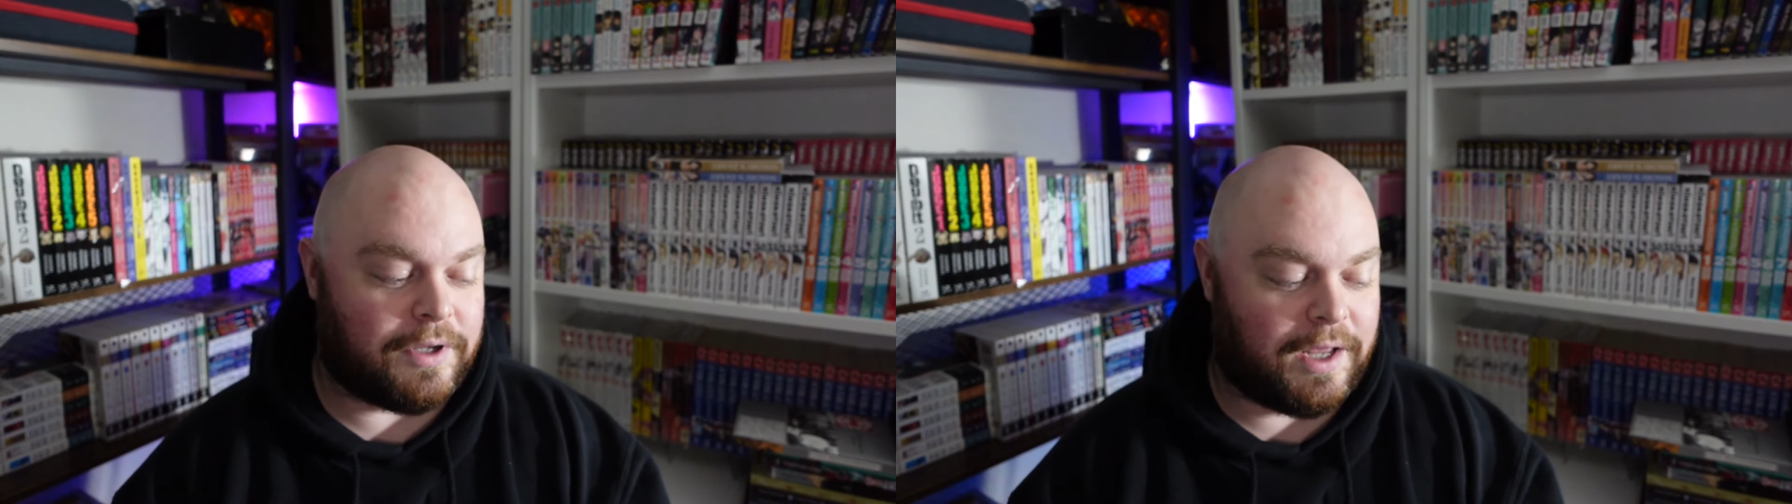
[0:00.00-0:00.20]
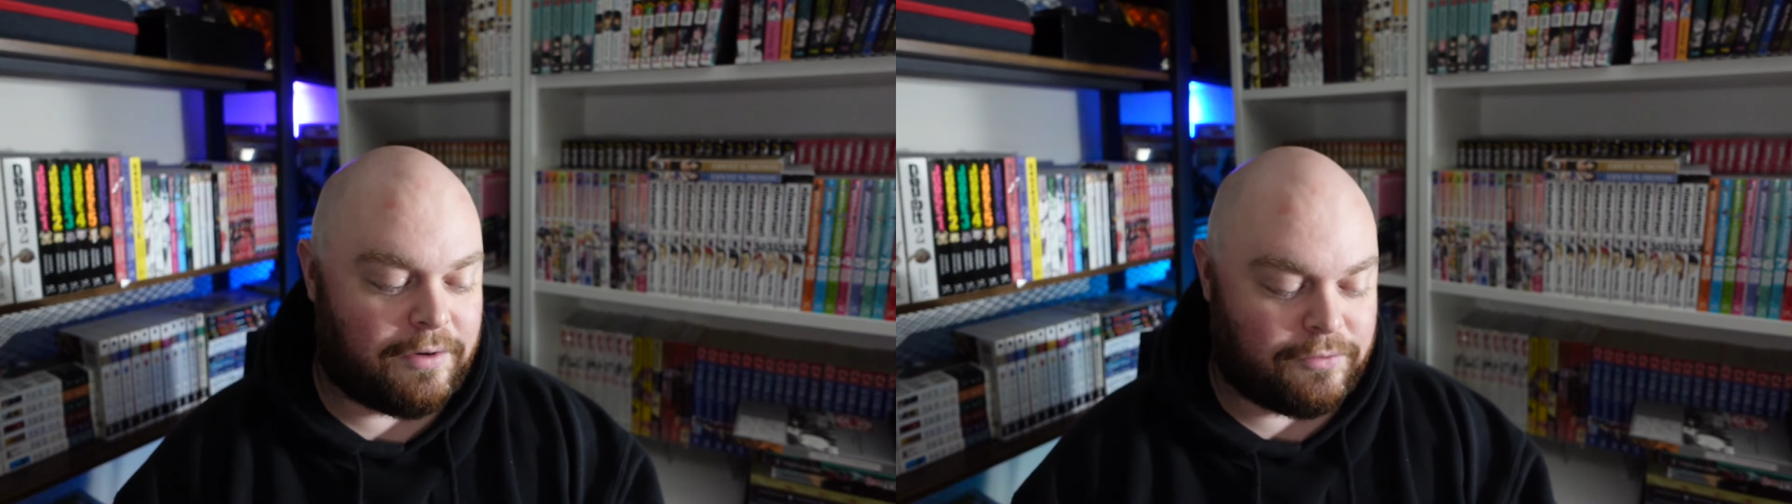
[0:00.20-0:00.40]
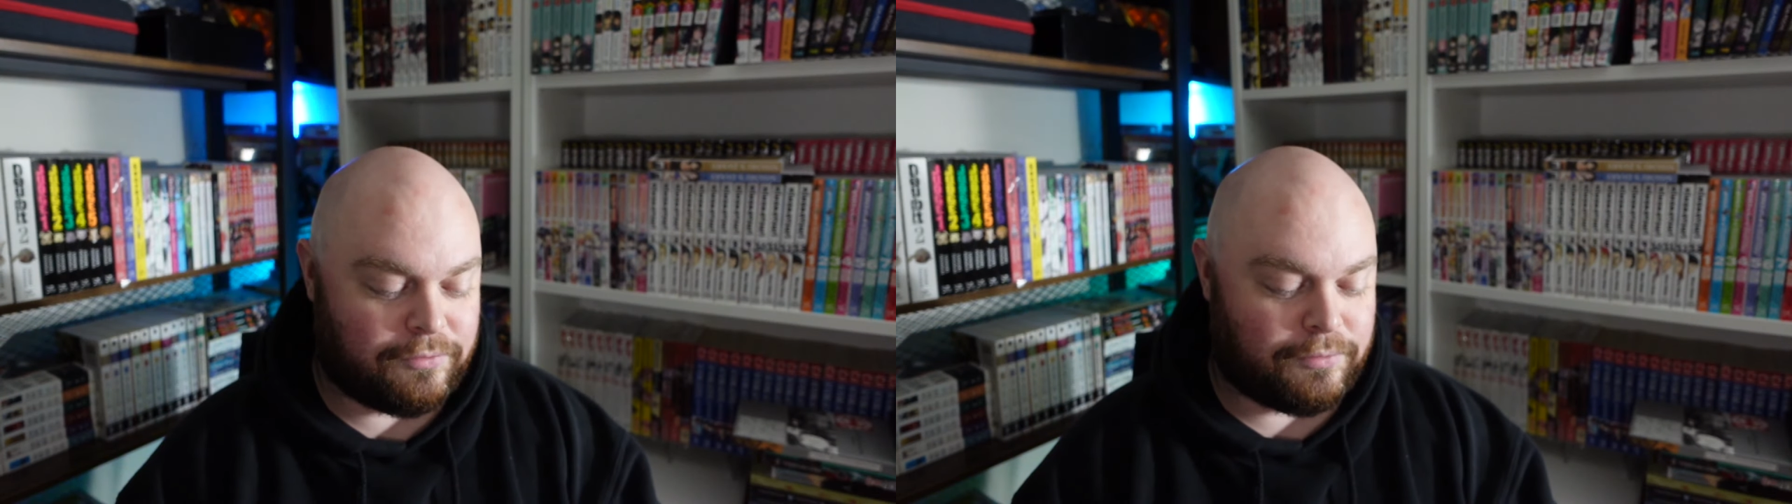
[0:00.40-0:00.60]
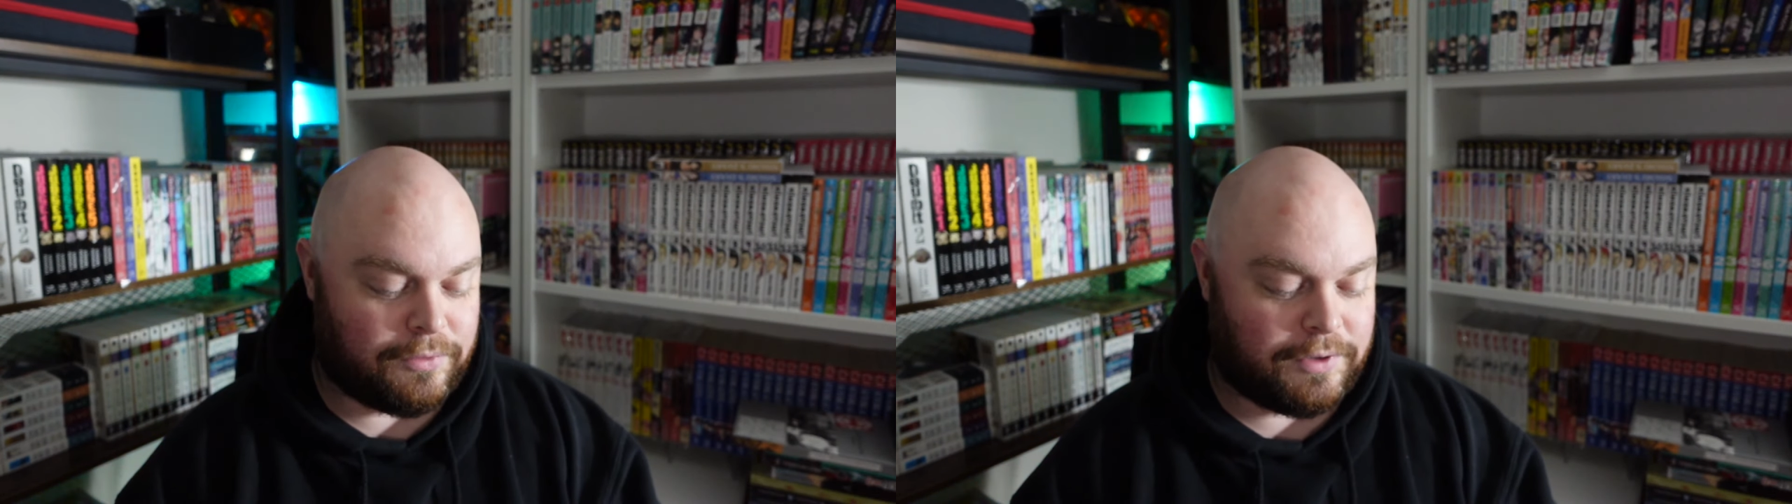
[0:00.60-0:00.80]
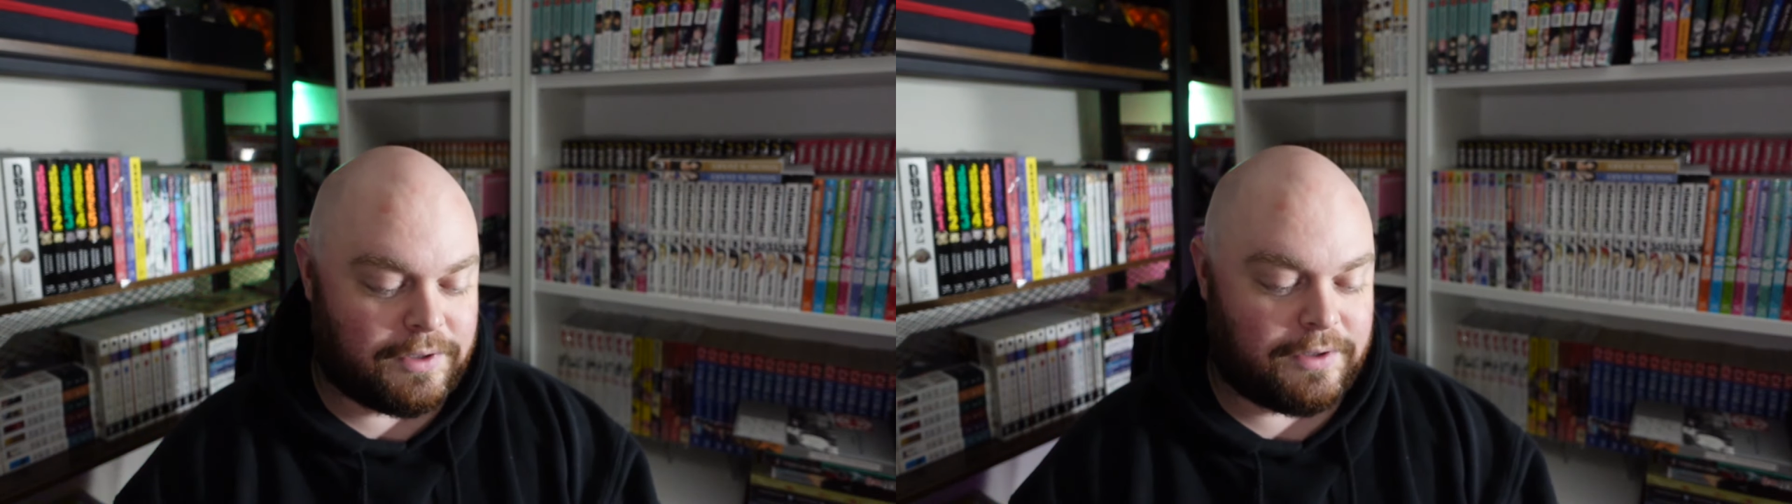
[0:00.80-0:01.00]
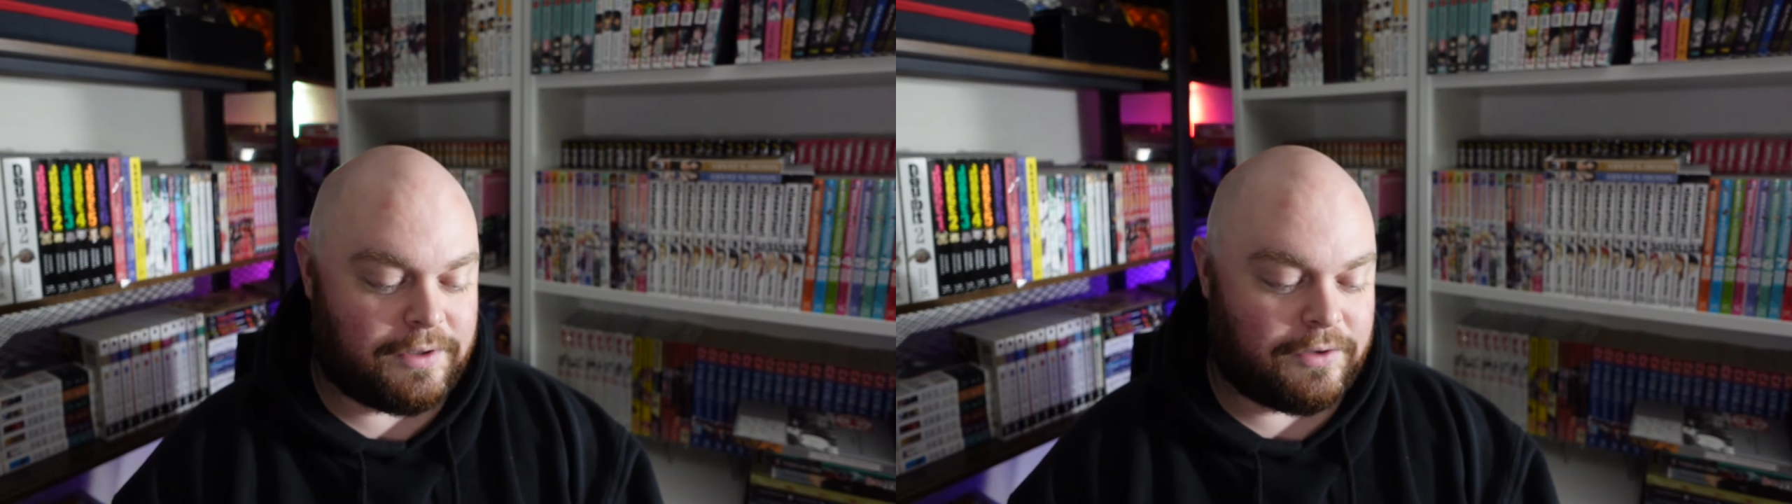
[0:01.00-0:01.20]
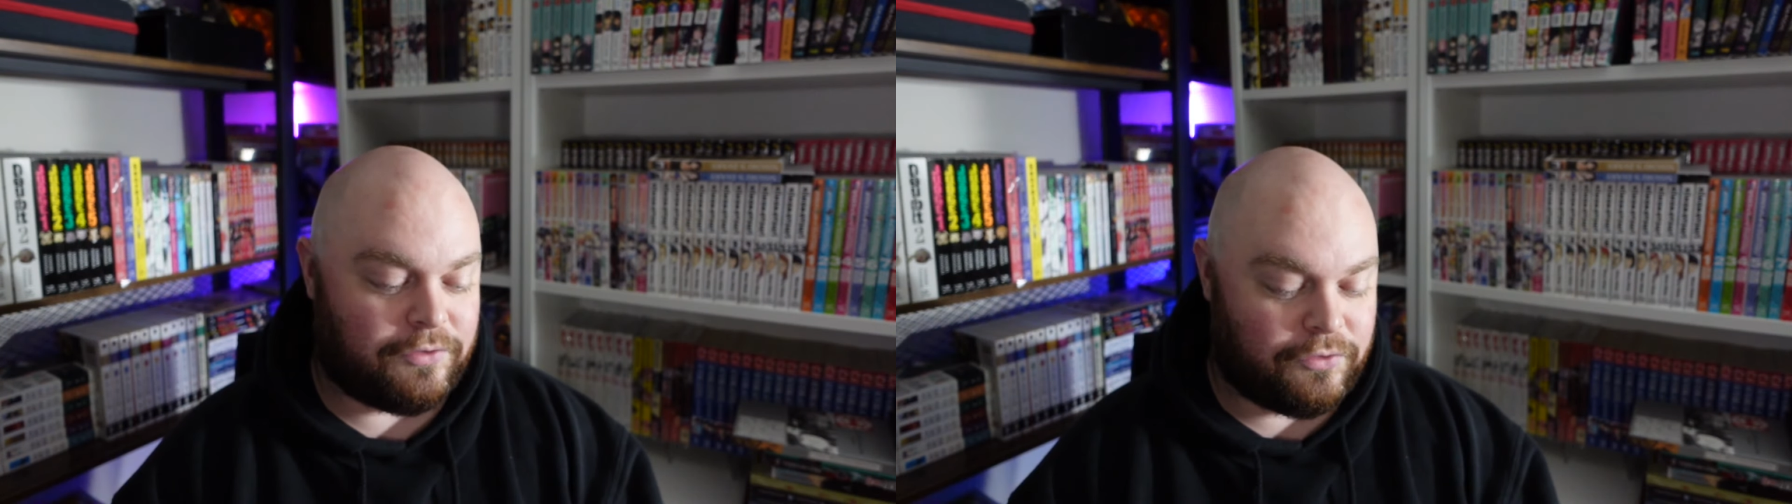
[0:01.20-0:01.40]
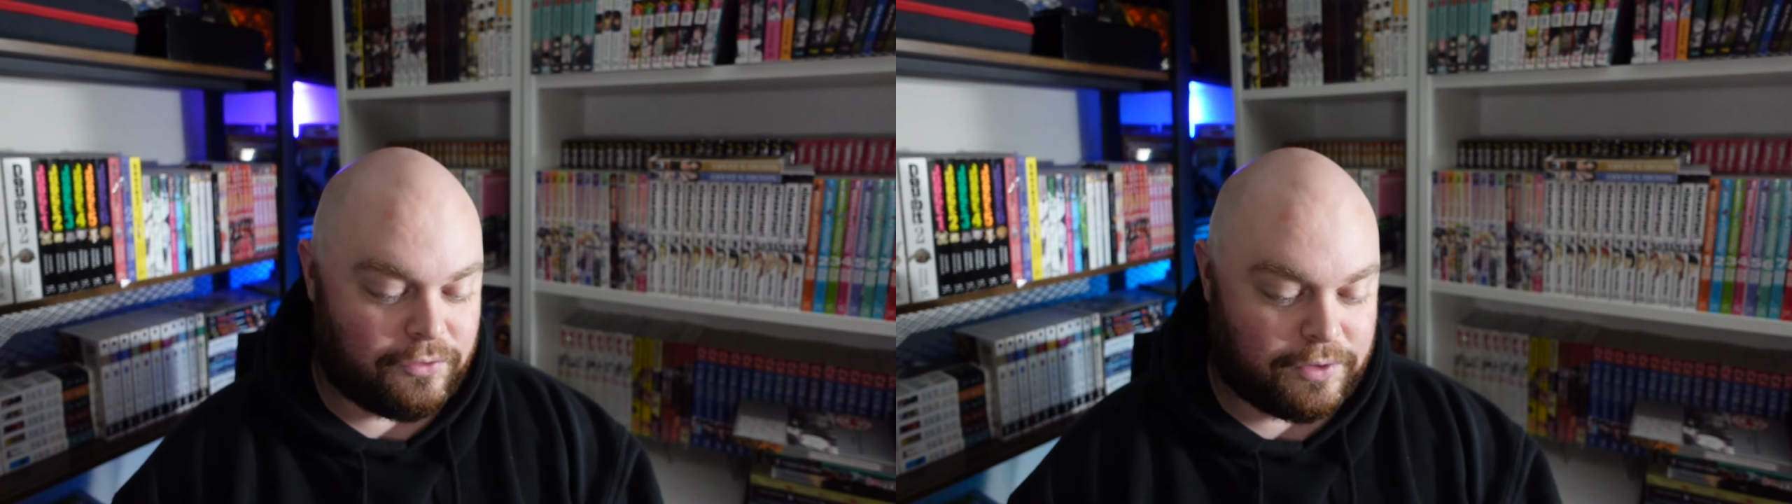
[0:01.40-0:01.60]
I was really
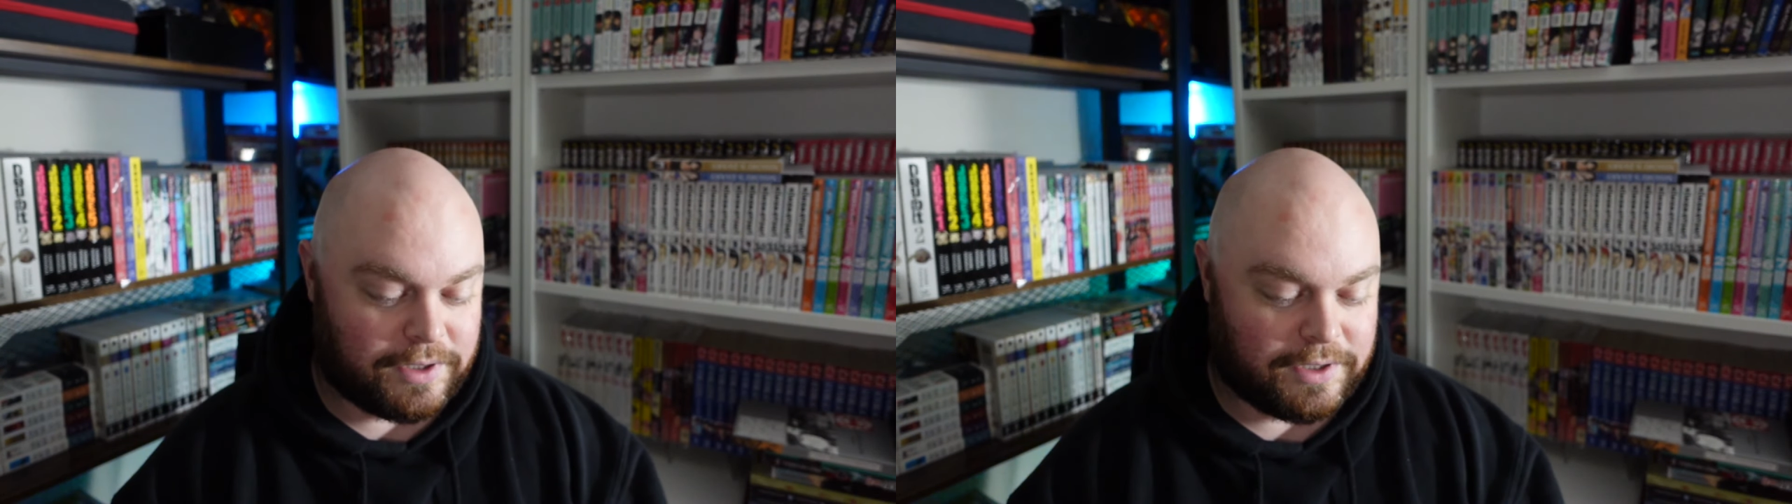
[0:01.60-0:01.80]
enjoying